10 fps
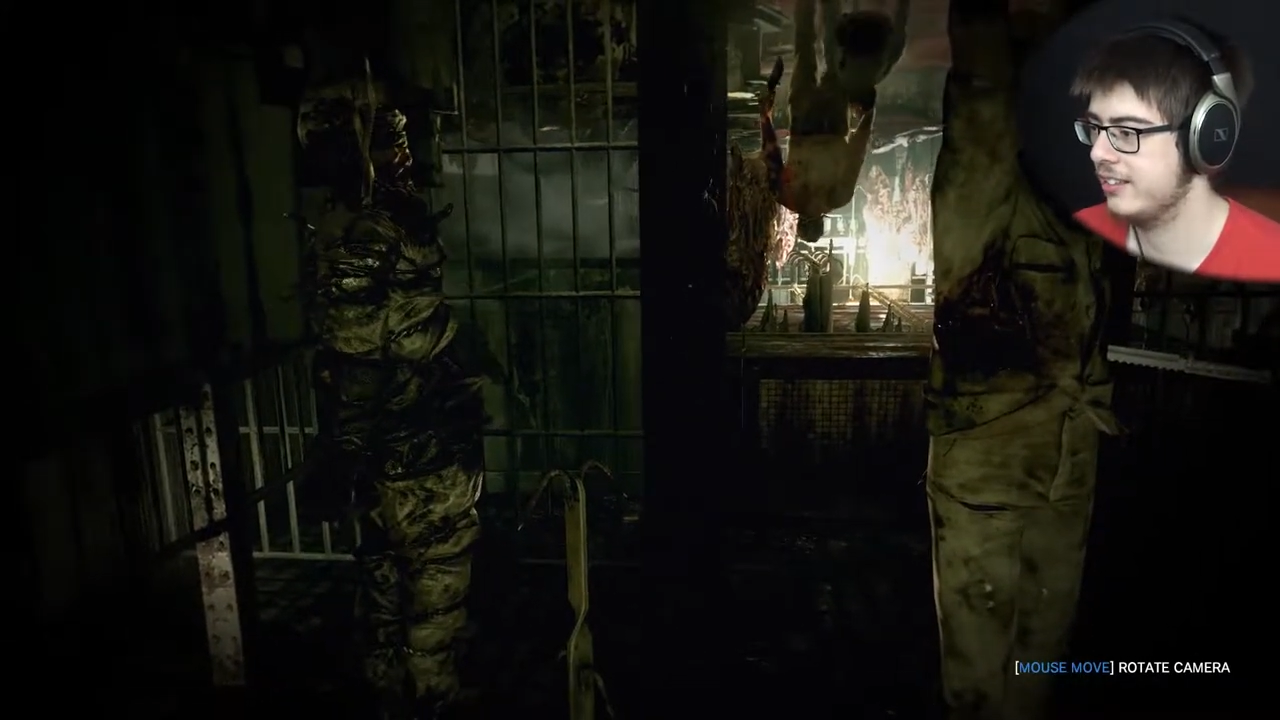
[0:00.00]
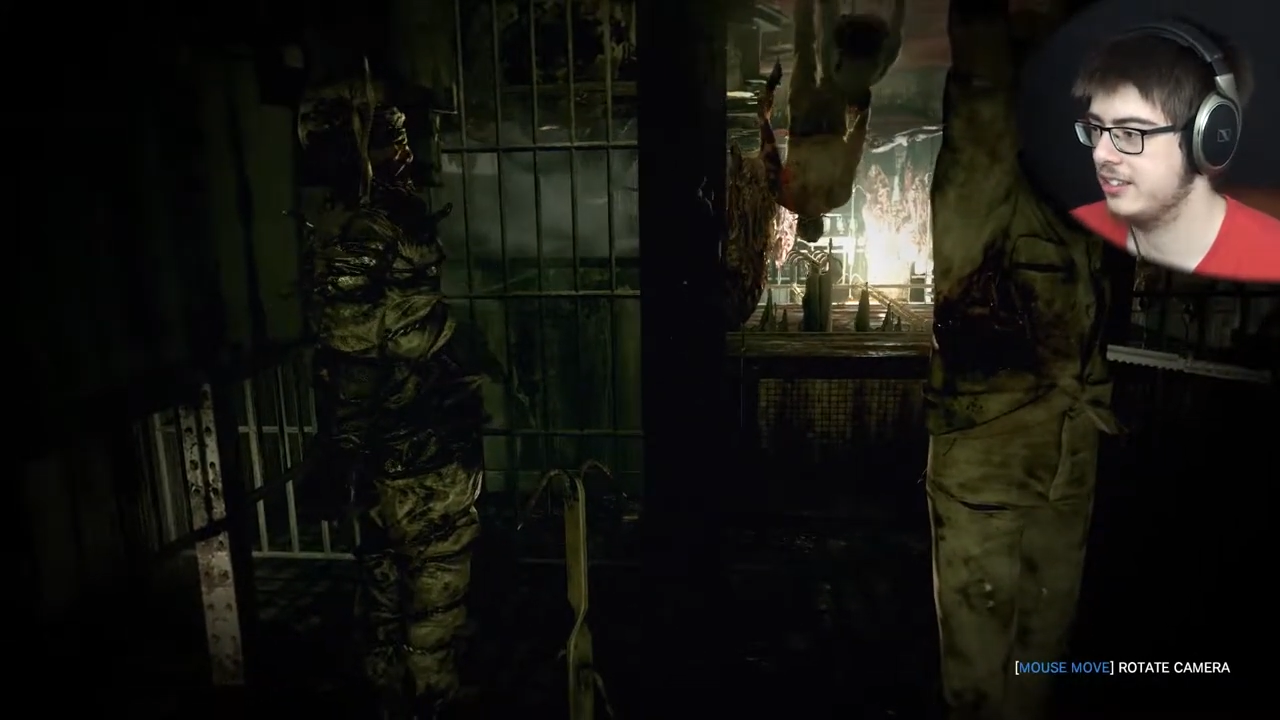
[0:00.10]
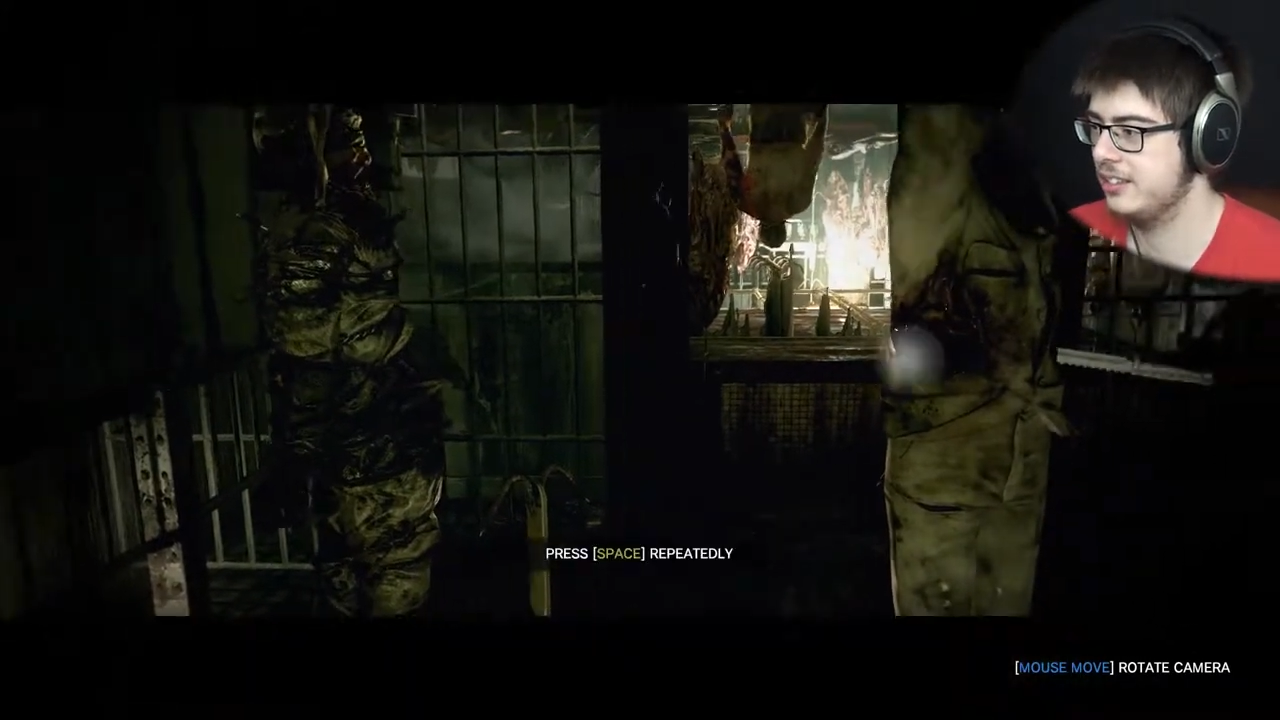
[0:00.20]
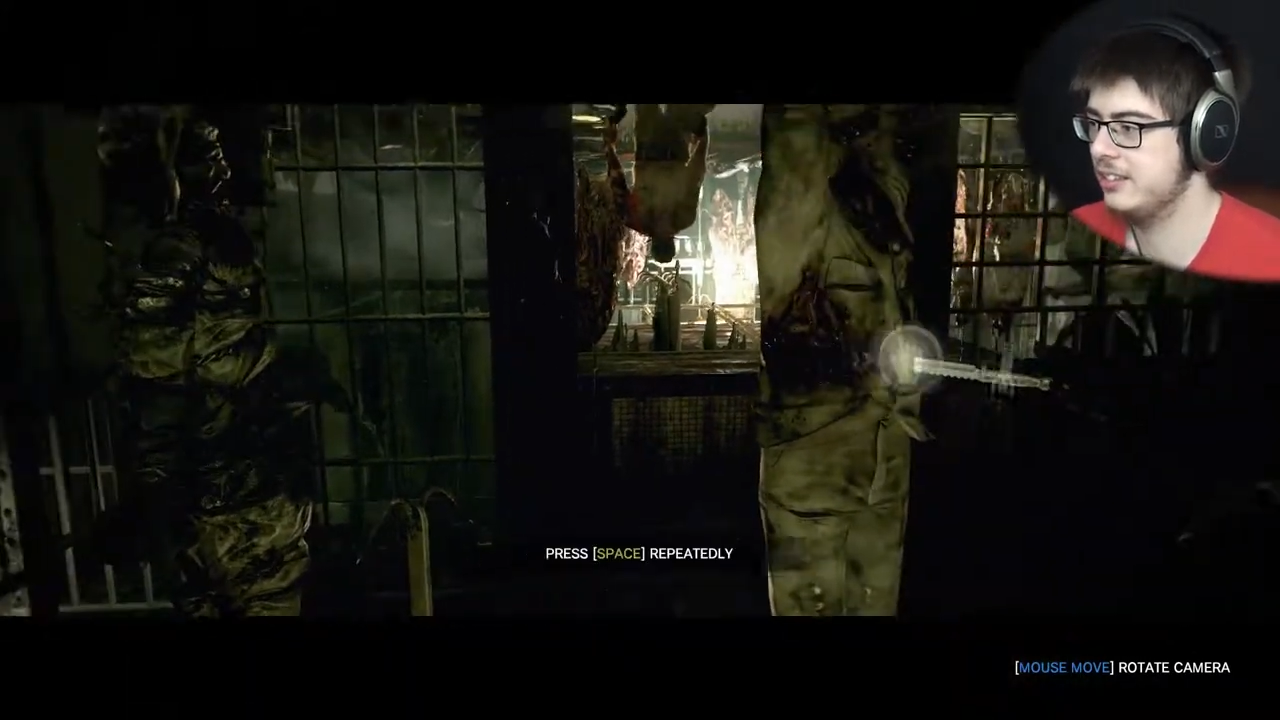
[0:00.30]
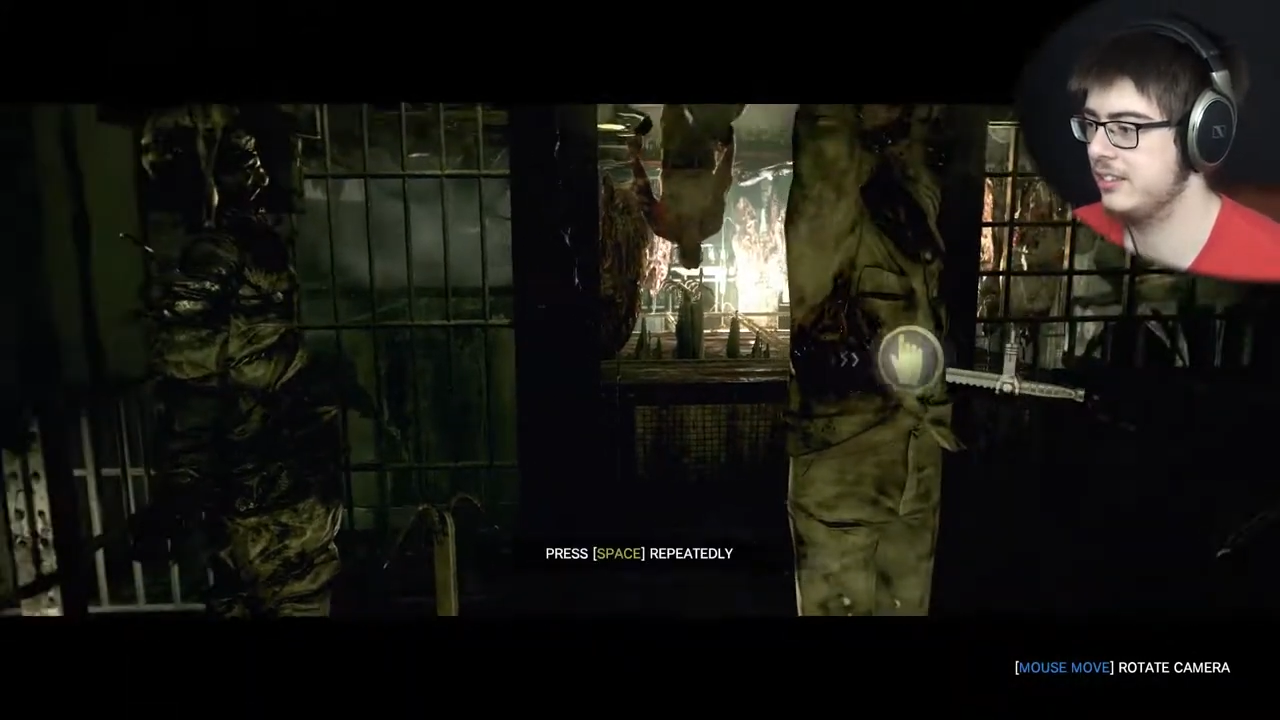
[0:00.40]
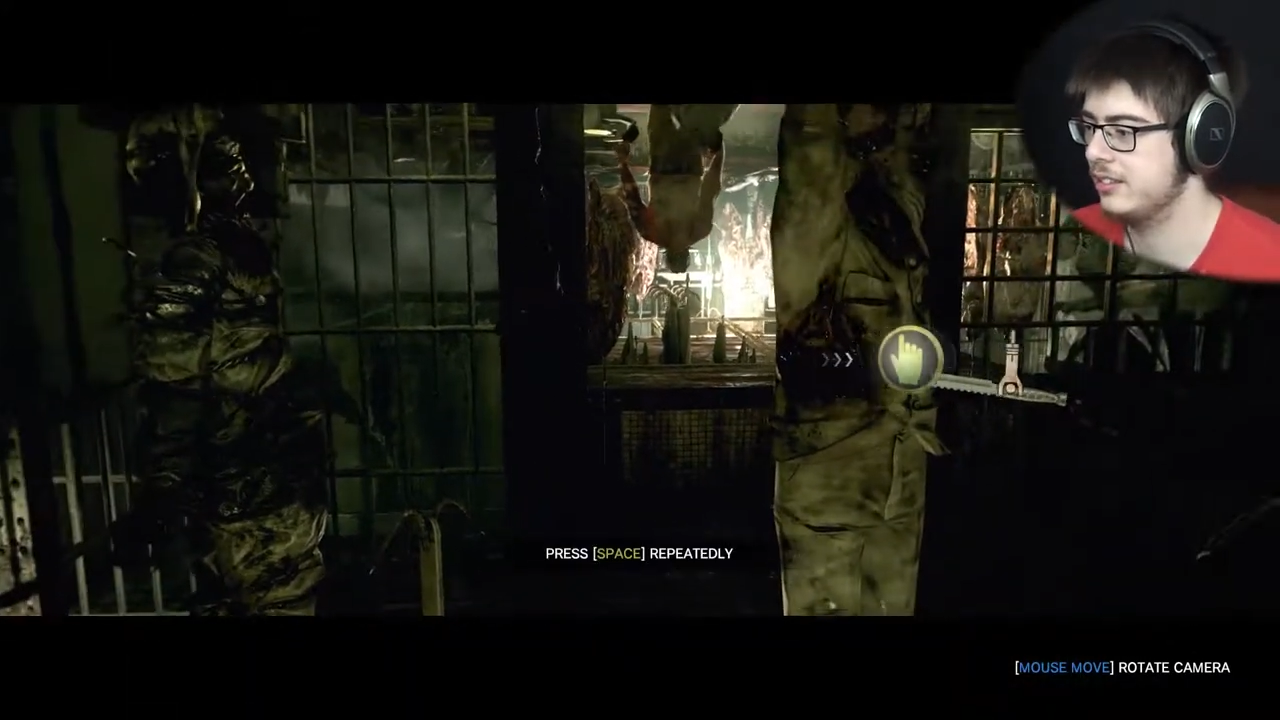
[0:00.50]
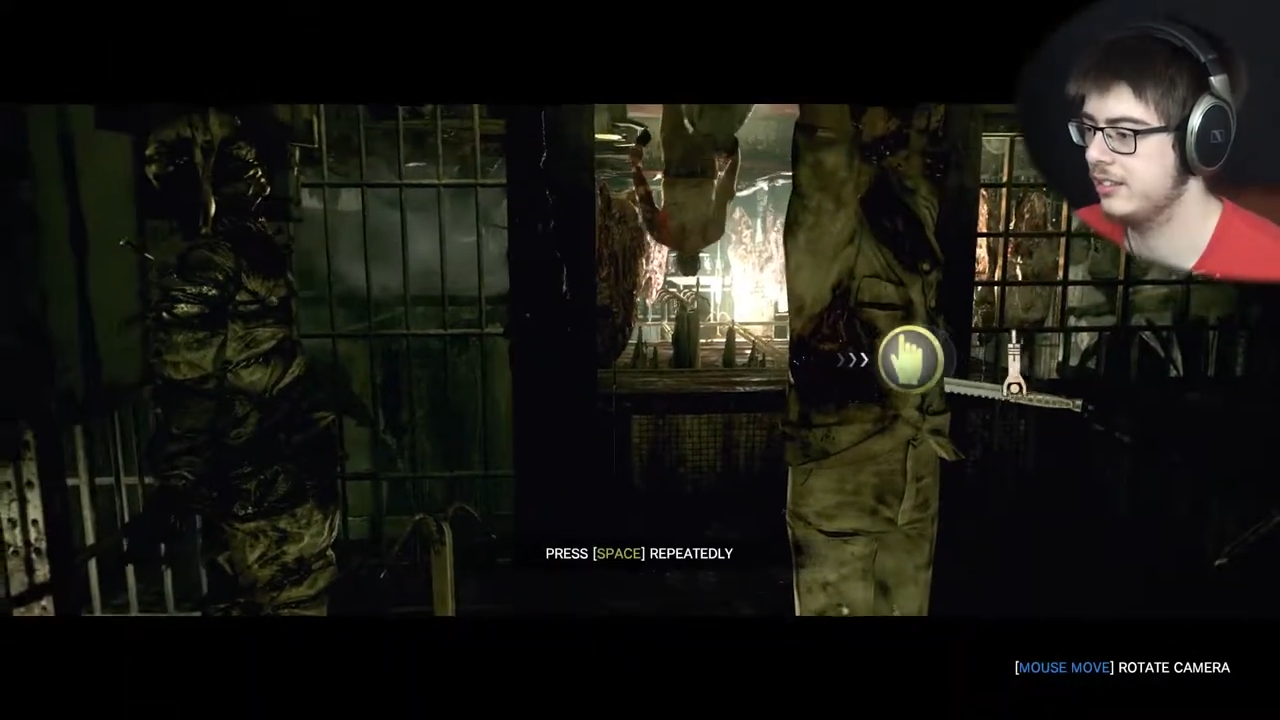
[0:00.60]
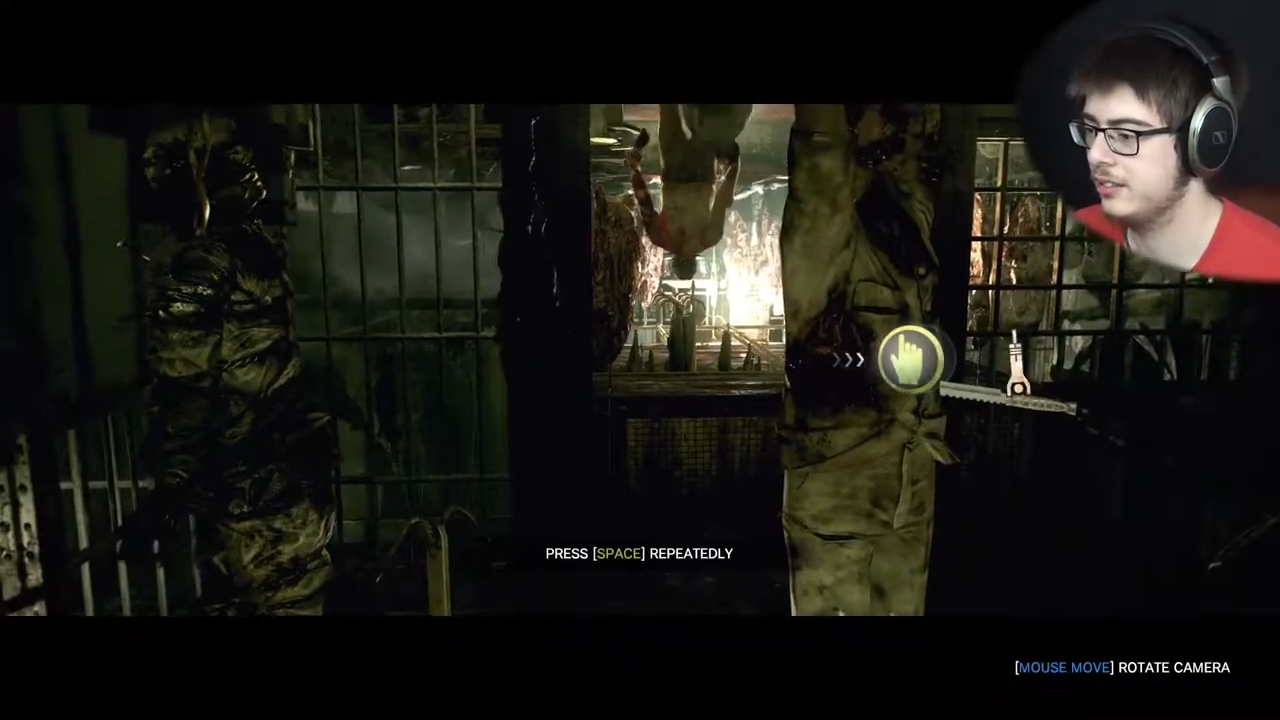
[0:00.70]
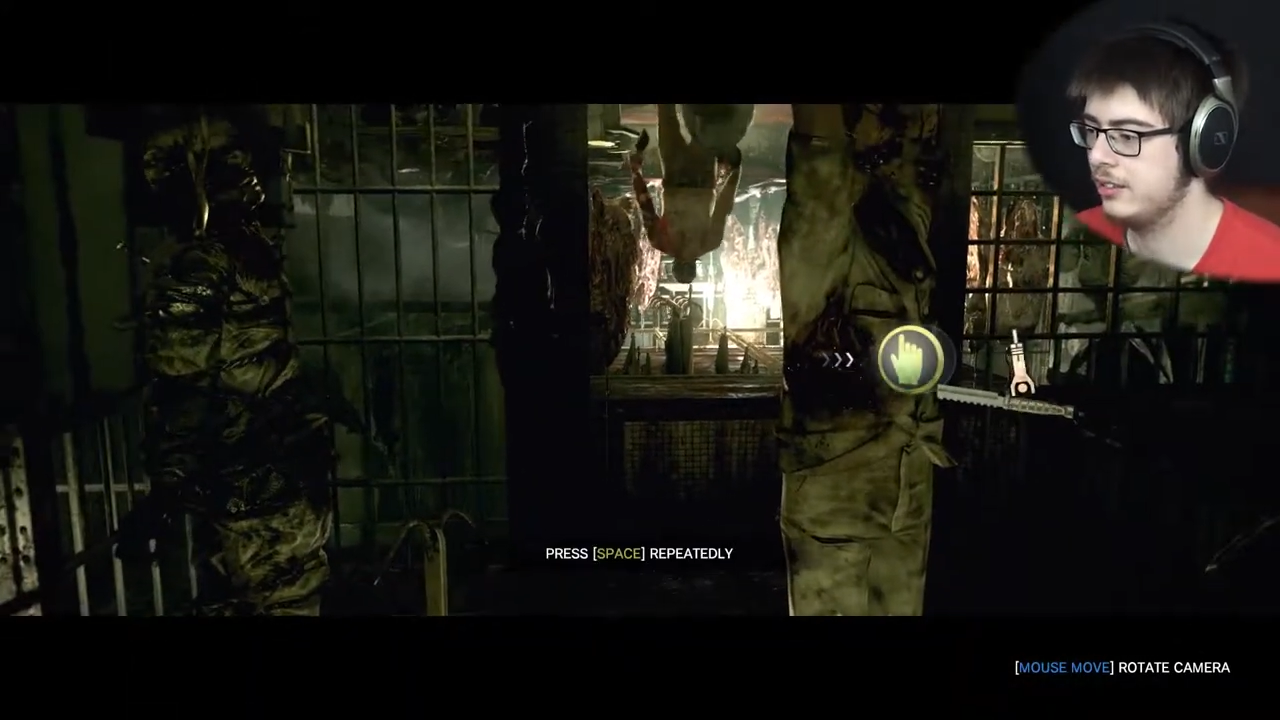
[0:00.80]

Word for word: Ugh.